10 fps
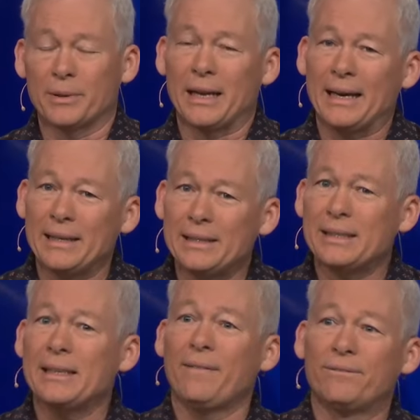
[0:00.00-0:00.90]
But AD
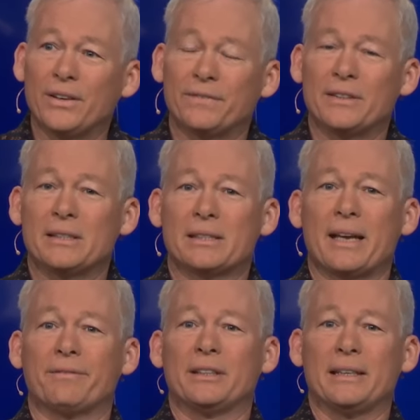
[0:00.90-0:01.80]

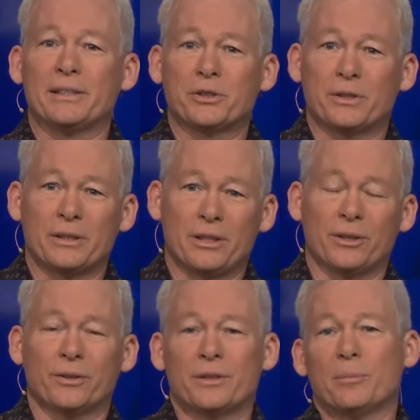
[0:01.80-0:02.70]
57 is the
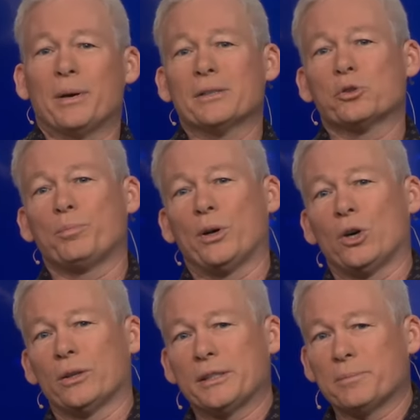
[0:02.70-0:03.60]
year the Apostle
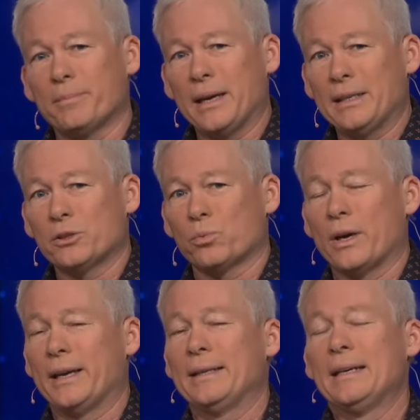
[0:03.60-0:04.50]
Paul has made his
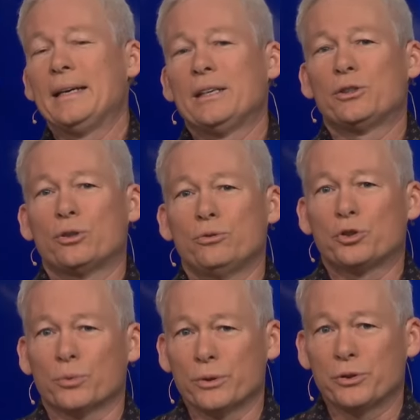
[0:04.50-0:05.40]
way to
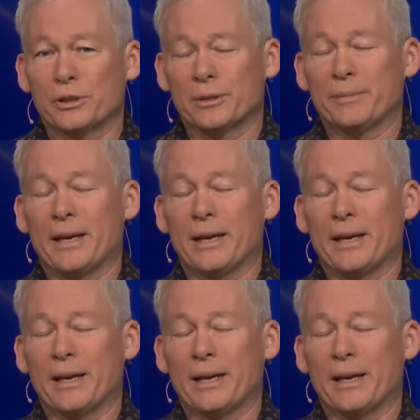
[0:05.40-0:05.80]
Jerusalem.